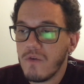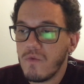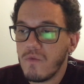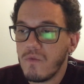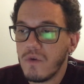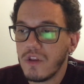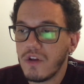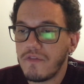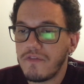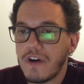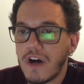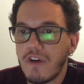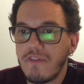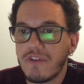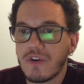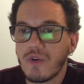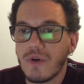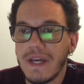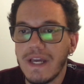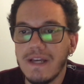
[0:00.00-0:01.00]
One of
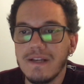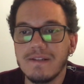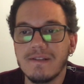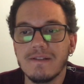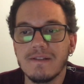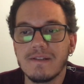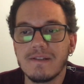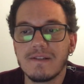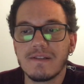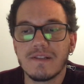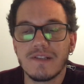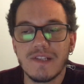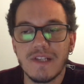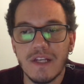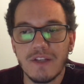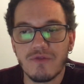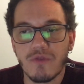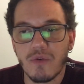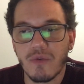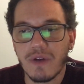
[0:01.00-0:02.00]
Álvaro Reis'
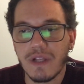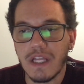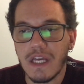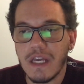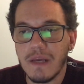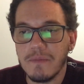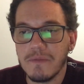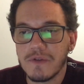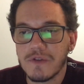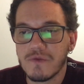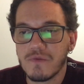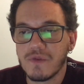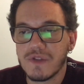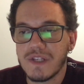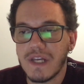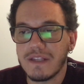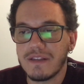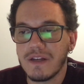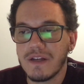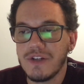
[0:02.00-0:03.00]
central claims was
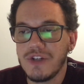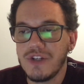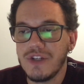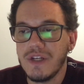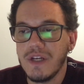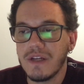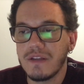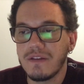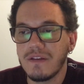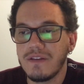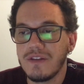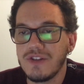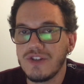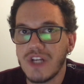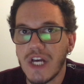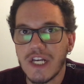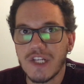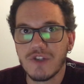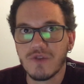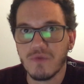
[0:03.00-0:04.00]
that Anchieta and the
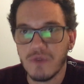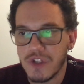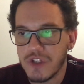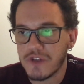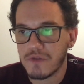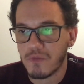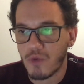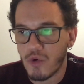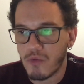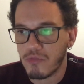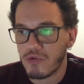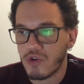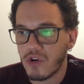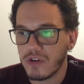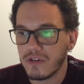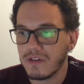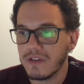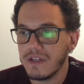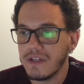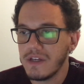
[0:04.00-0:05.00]
Jesuits more
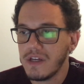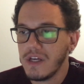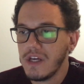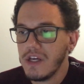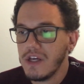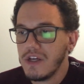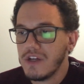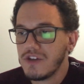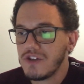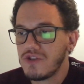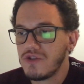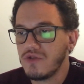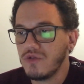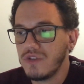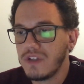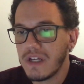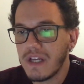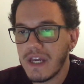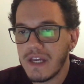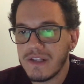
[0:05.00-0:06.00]
broadly
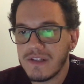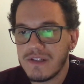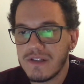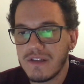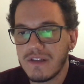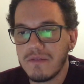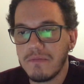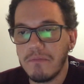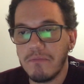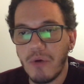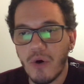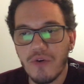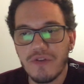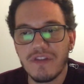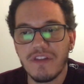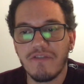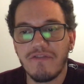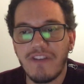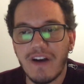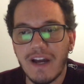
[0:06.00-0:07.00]
stood against both
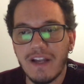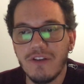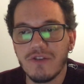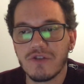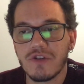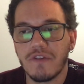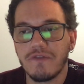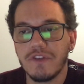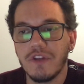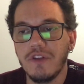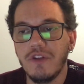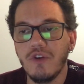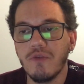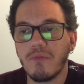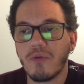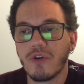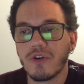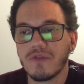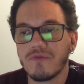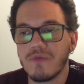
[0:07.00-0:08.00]
the values of the
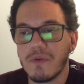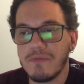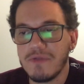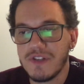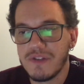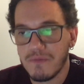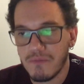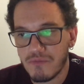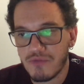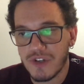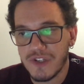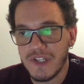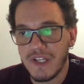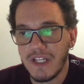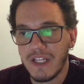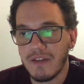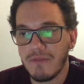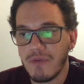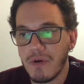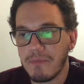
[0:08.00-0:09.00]
newborn
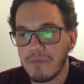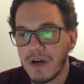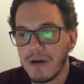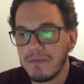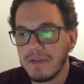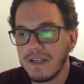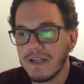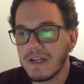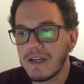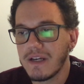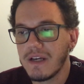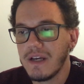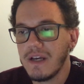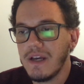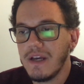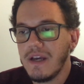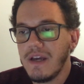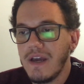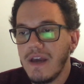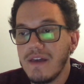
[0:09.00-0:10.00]
Brazilian Republic
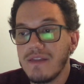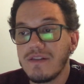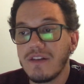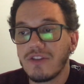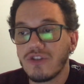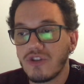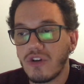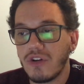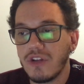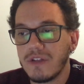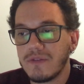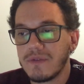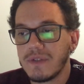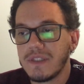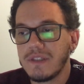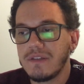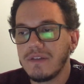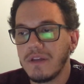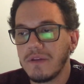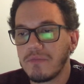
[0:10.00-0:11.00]
and the
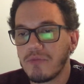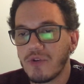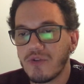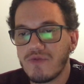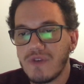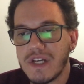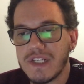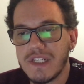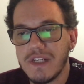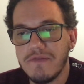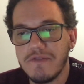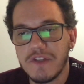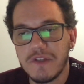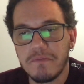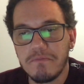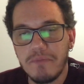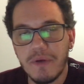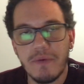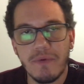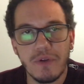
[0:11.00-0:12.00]
tolerant and progressive
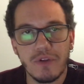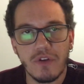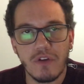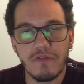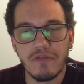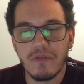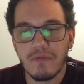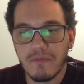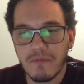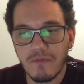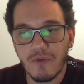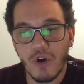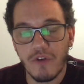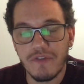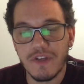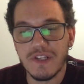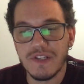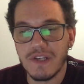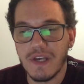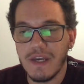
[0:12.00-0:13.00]
spirit of
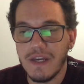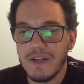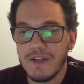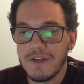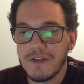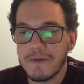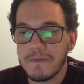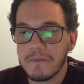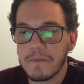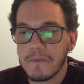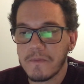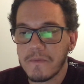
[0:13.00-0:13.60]
his age.